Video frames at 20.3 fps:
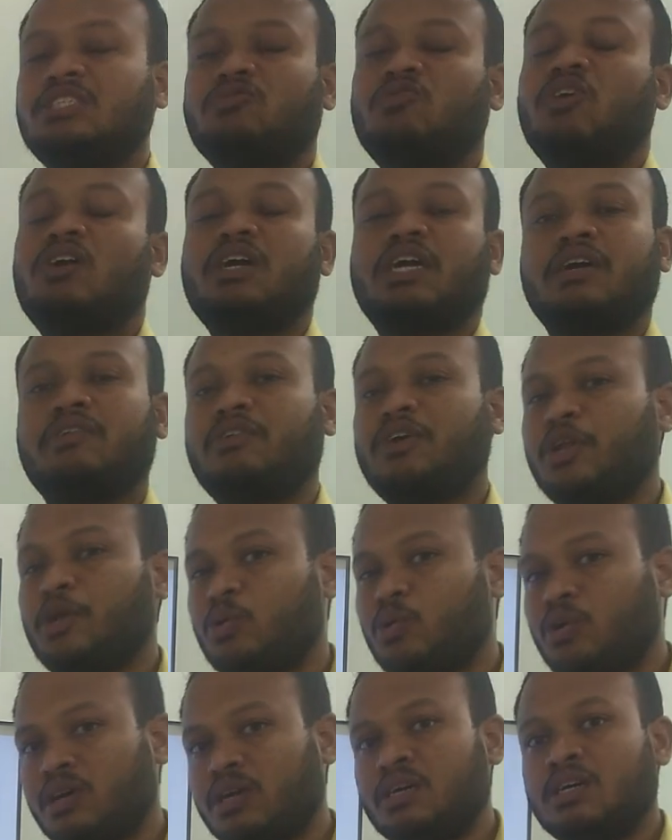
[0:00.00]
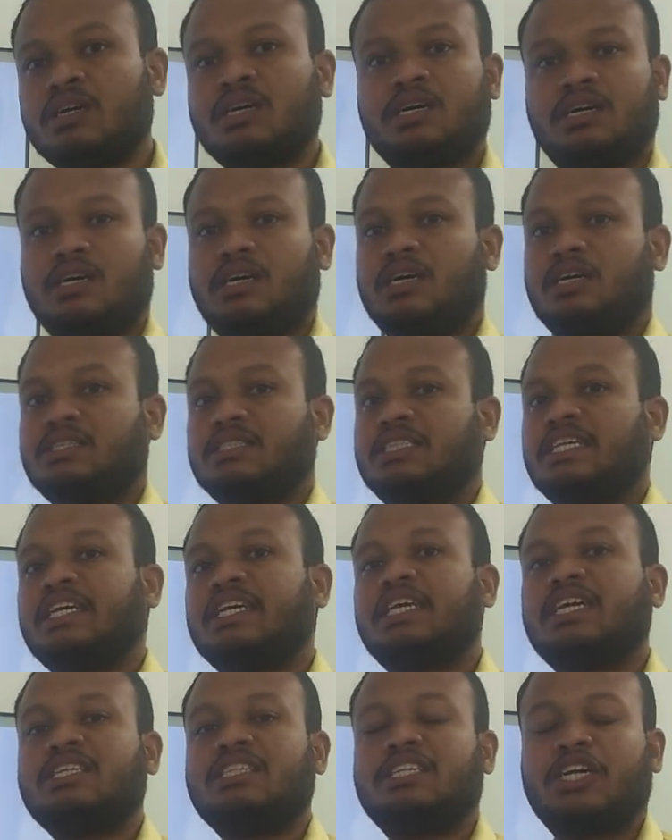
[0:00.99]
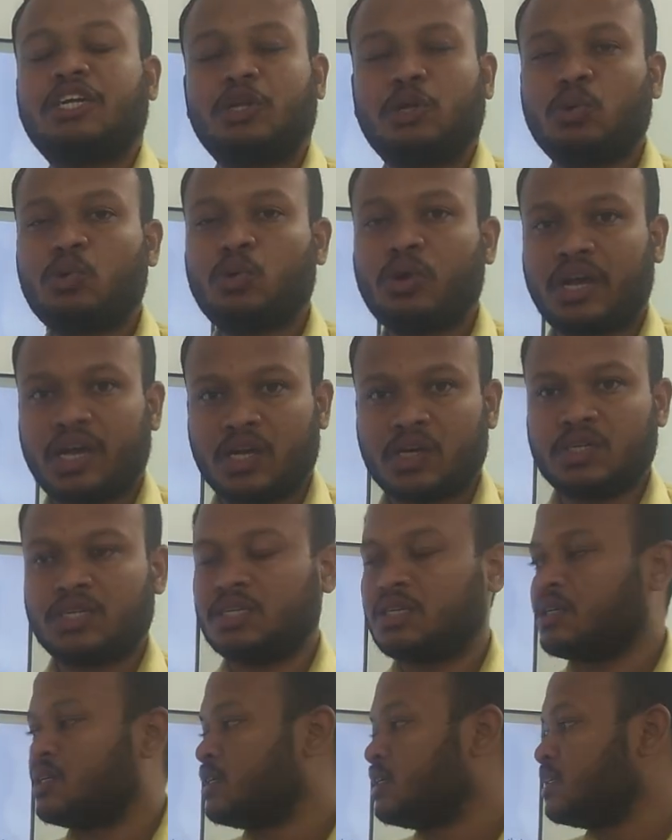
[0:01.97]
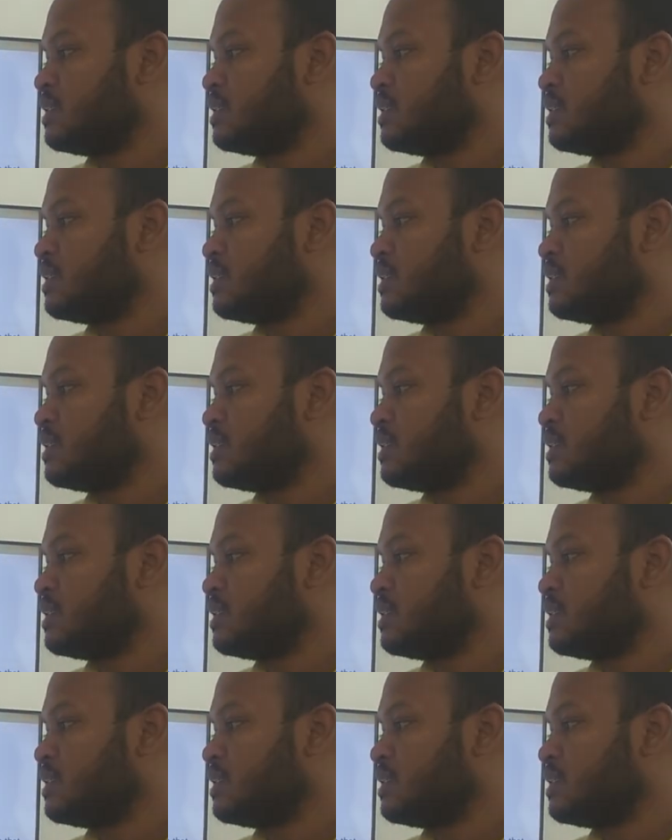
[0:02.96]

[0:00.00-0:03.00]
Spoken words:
whatever you are thinking that you record.